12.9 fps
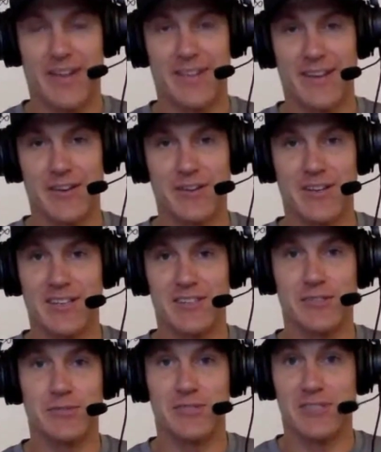and then you
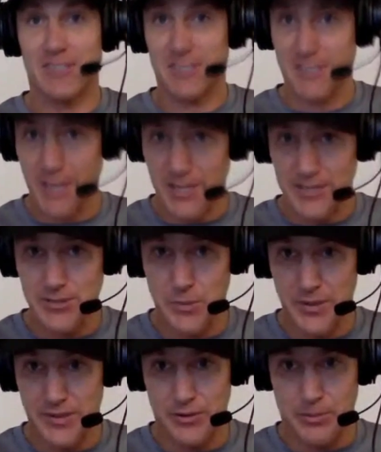need to discuss
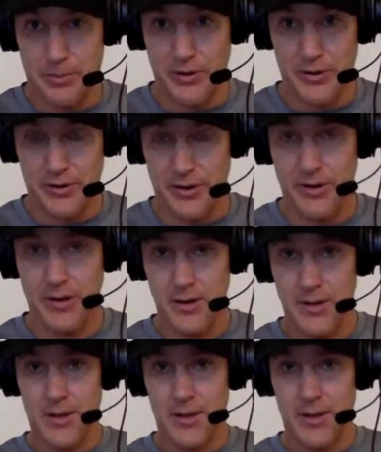with your partner